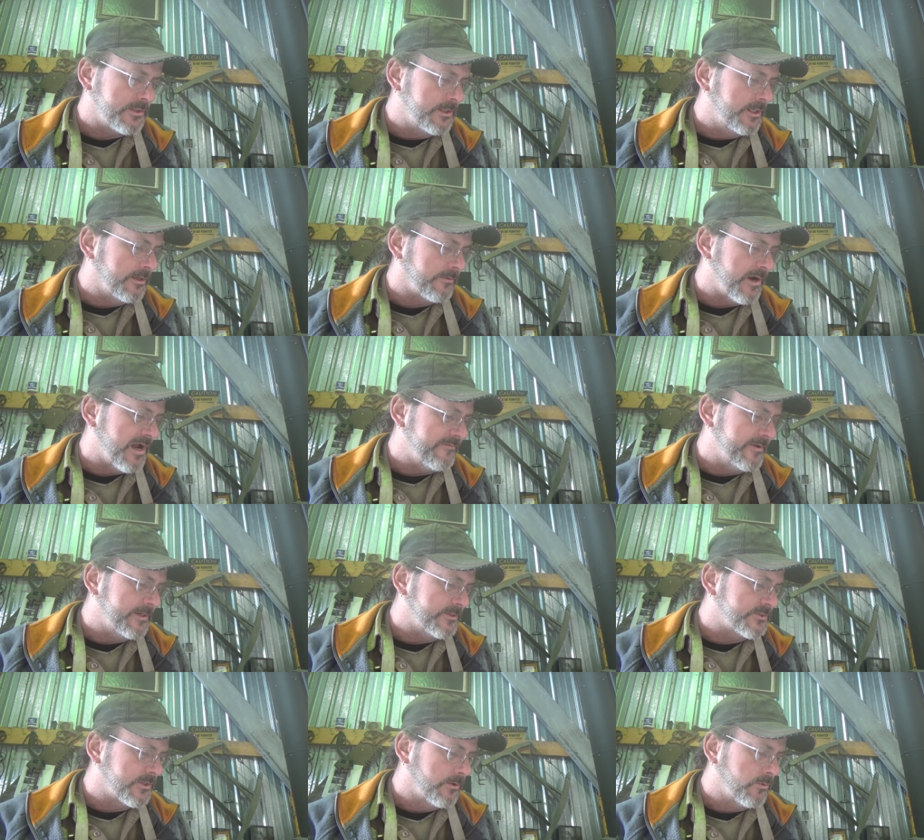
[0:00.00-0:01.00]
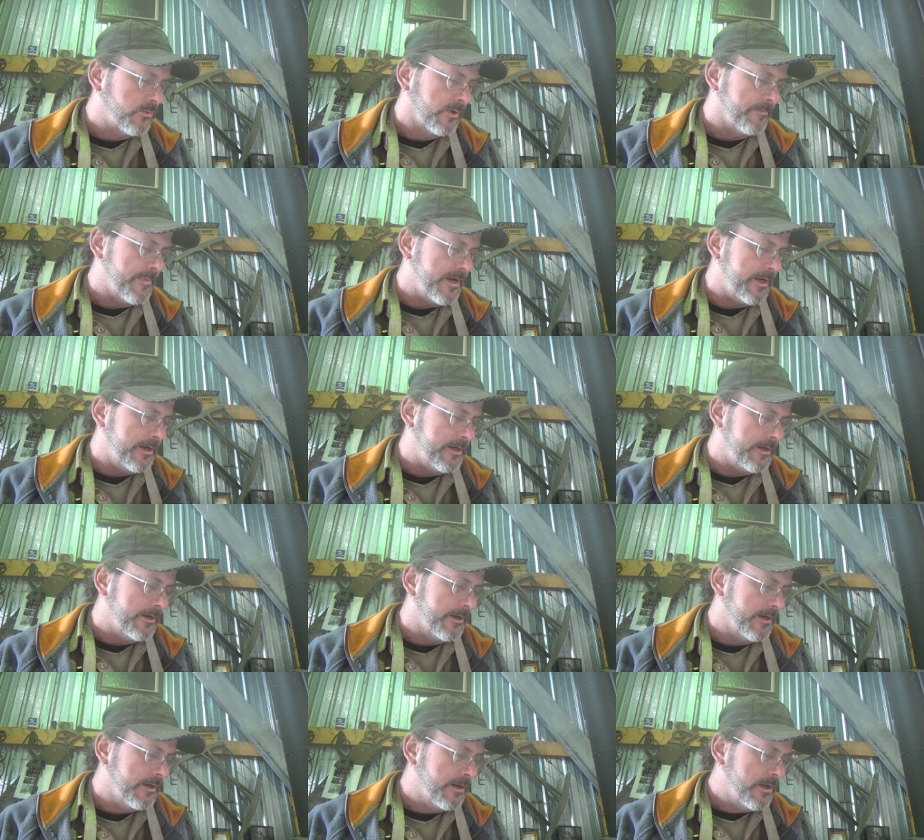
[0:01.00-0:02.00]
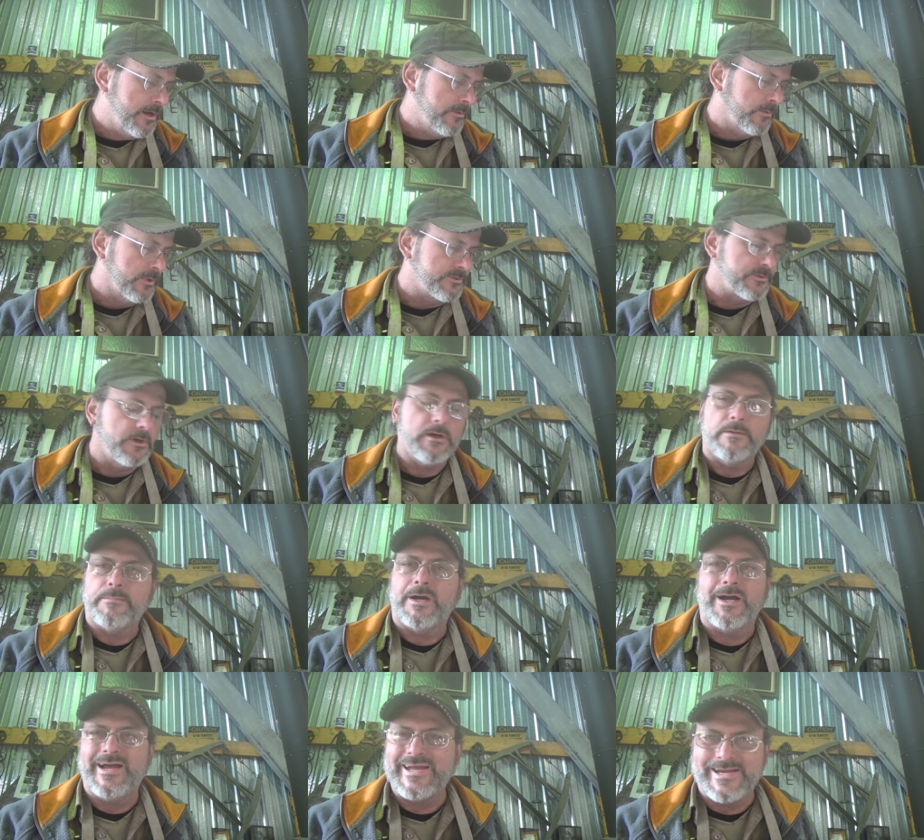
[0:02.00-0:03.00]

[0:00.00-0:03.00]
the engravings were made were drawn by